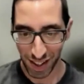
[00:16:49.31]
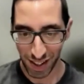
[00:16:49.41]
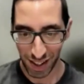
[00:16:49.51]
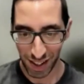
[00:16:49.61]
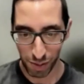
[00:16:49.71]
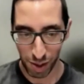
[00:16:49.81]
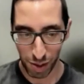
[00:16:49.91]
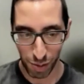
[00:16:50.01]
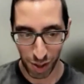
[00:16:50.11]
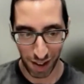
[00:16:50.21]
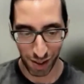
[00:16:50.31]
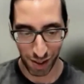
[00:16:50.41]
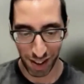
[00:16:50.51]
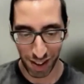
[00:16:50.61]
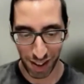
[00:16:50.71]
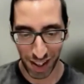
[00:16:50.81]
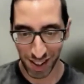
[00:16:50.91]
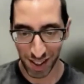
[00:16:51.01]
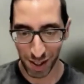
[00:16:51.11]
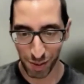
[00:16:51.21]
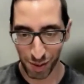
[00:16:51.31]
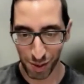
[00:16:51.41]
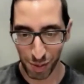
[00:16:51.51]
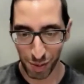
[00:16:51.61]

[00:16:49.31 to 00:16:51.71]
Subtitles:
conundrum that we have on our hands in terms of